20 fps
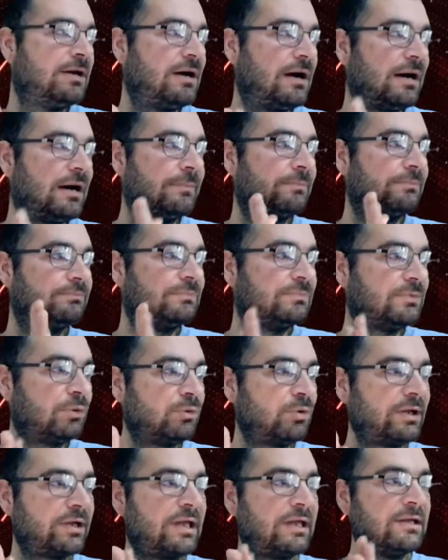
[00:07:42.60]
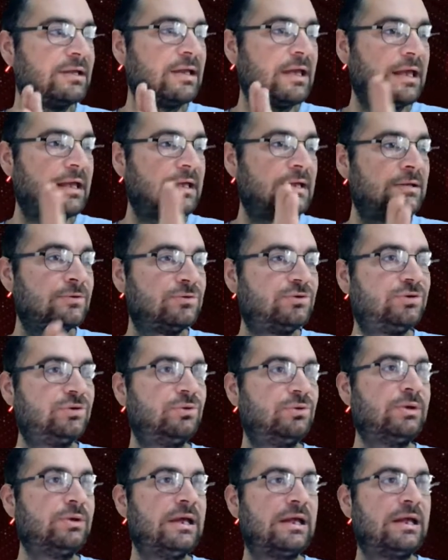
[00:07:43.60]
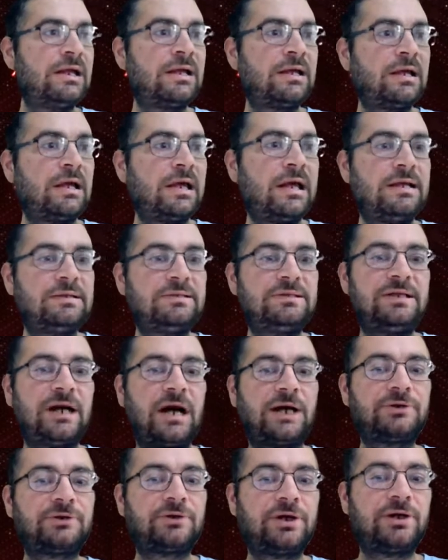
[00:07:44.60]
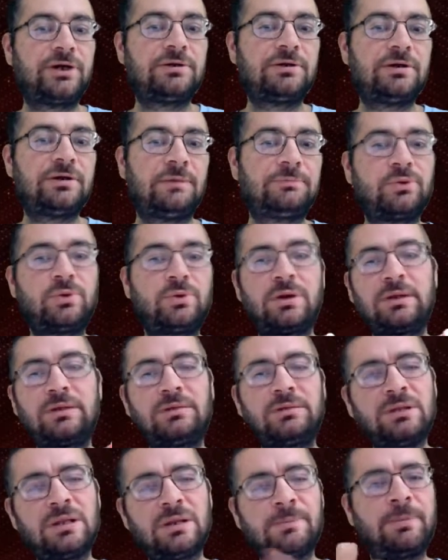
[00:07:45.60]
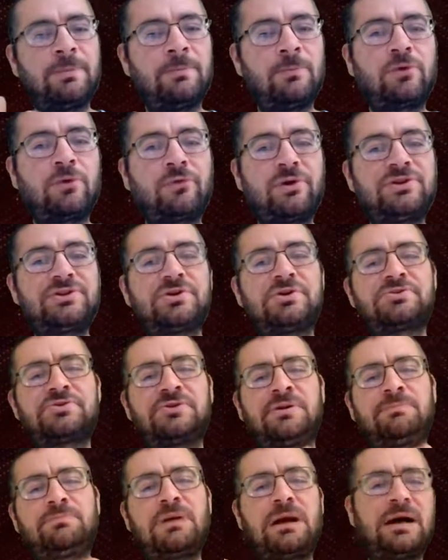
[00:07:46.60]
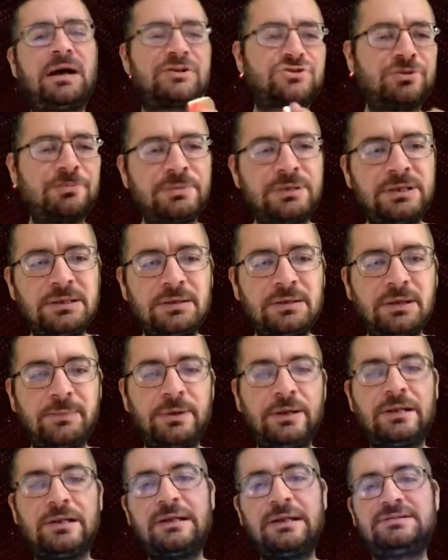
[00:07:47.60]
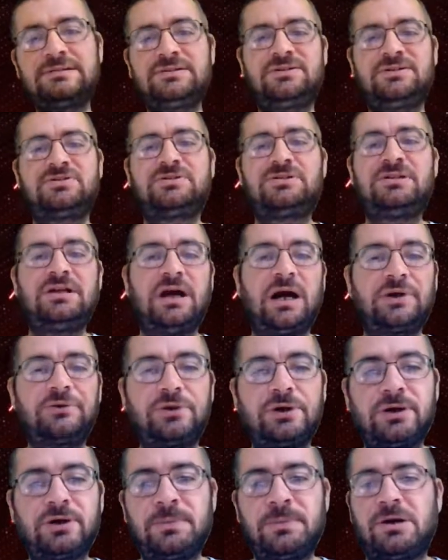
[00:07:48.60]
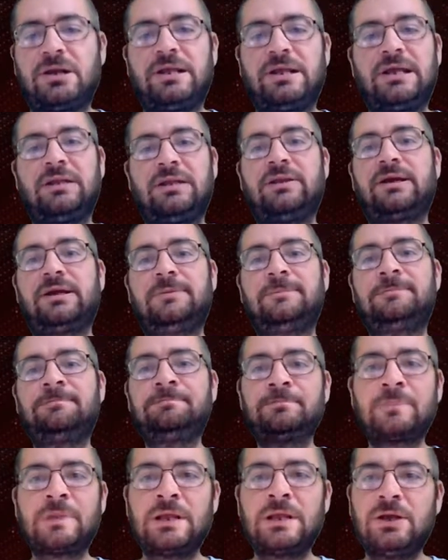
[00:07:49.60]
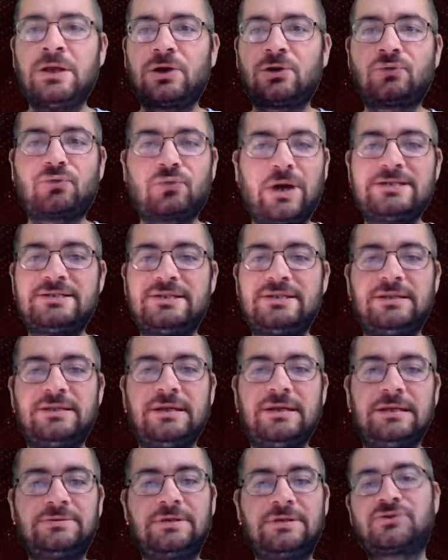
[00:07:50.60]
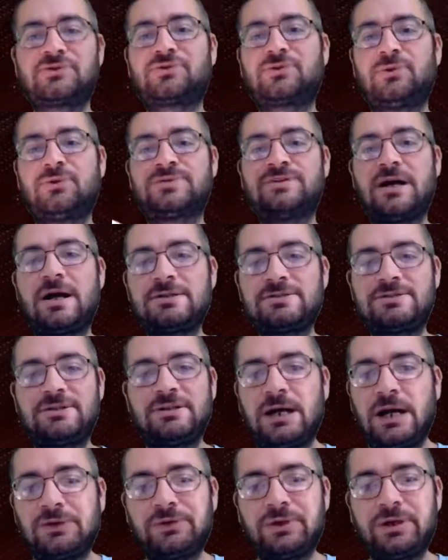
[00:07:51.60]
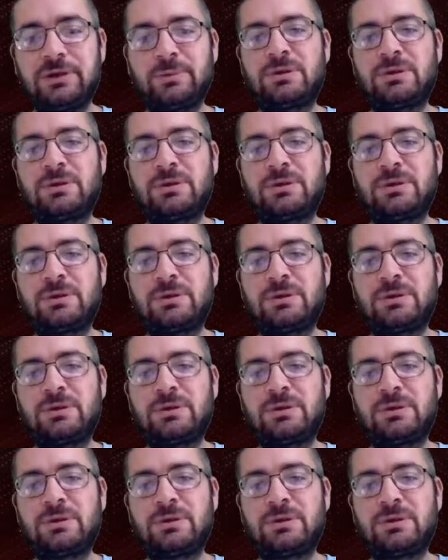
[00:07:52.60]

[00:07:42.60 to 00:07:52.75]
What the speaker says: I'm looking into getting a dehydrator. I'm doing a little bit more research than probably should be. I mean, it is just a dehydrator. I'm not going to get like a crazy industrial size dehydrator.